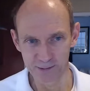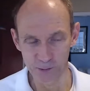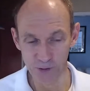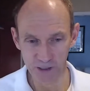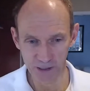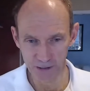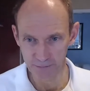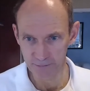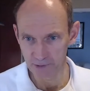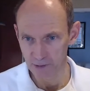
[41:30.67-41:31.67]
Good idea.
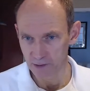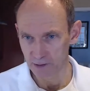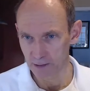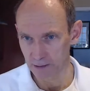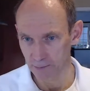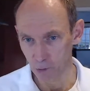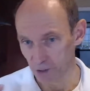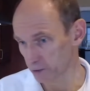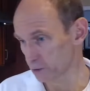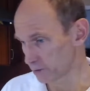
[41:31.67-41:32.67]

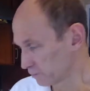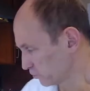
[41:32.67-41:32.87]
Okay, good.